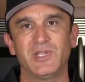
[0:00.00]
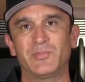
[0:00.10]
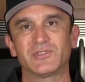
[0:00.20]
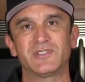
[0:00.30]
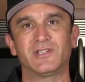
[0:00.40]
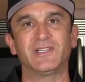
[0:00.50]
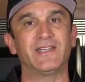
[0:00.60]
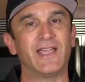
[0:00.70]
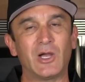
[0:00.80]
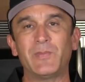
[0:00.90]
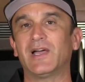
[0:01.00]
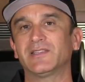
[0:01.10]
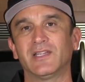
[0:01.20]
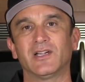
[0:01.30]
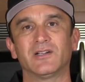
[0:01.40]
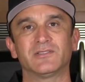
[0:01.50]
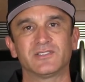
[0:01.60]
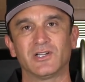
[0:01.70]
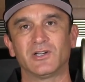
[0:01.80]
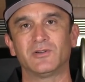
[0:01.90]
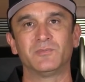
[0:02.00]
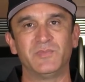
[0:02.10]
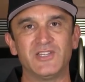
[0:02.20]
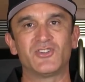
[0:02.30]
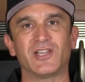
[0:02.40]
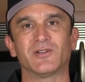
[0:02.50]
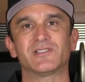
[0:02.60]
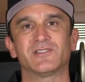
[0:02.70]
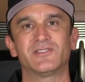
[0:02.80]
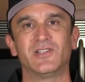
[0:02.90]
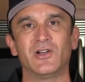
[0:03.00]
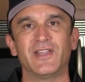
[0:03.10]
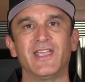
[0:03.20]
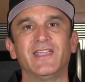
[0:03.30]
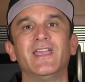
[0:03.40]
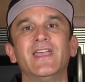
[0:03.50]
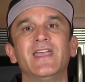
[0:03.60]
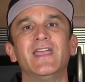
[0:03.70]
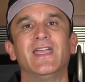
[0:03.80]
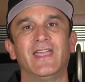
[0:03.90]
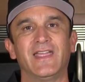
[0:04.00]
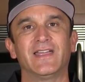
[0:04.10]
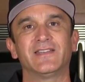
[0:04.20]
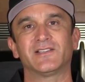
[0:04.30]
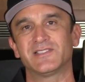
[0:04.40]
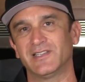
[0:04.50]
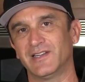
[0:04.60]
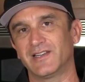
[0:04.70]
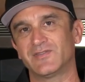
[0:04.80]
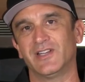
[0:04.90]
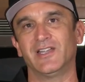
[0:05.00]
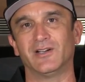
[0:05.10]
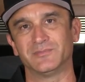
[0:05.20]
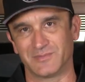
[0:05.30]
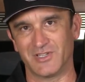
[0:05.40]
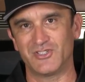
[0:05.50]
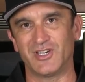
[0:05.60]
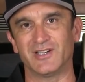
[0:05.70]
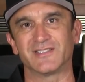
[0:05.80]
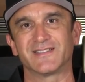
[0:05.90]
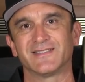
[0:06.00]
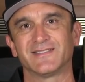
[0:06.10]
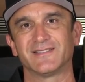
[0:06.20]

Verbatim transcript: people still need help out there, so be generous. Let's donate, and I'll see you in the next video. Cheers.